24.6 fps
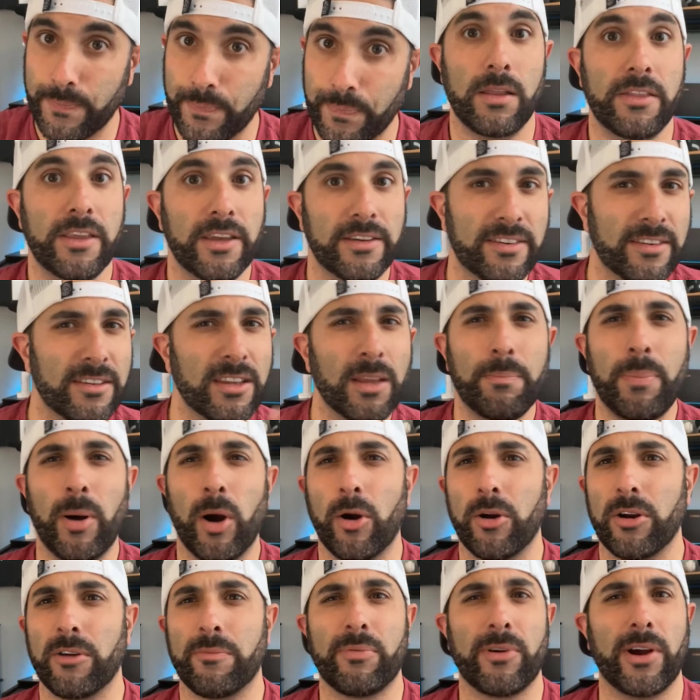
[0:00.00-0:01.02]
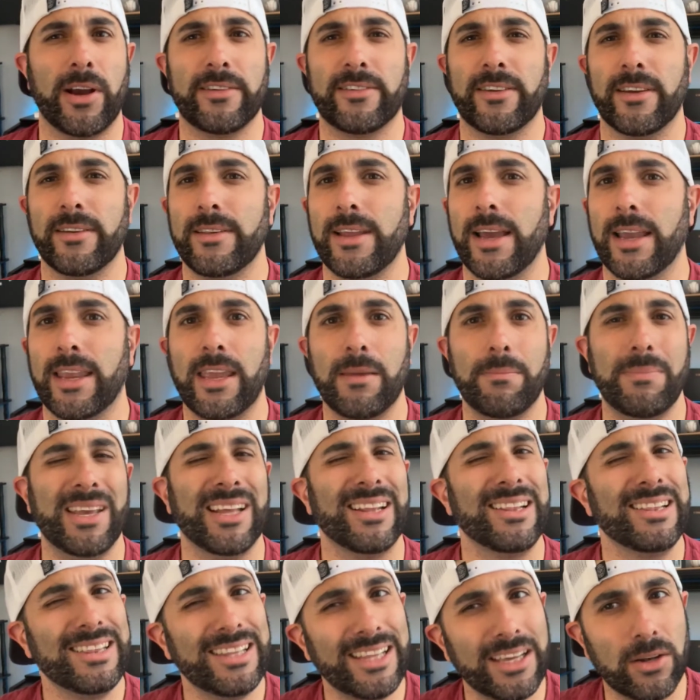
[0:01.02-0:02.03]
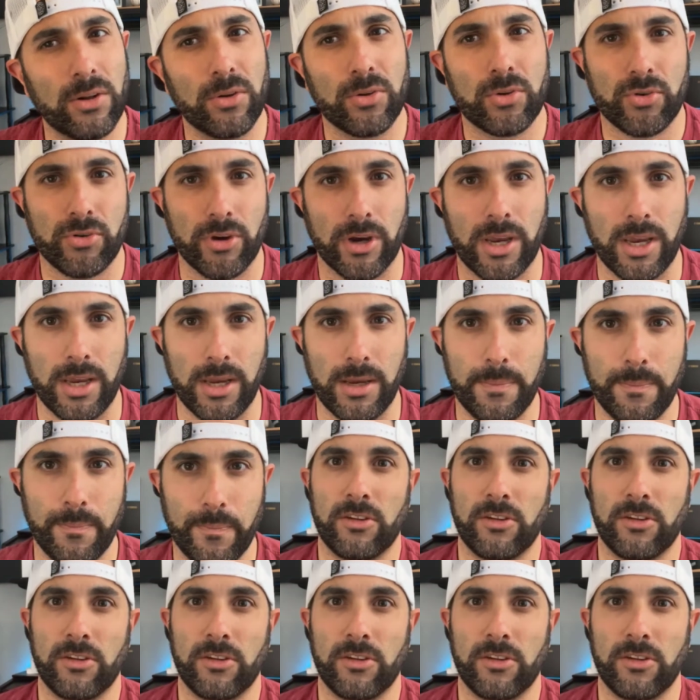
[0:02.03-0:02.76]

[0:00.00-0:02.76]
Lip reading: This is the part of pricing that can be a little tricky.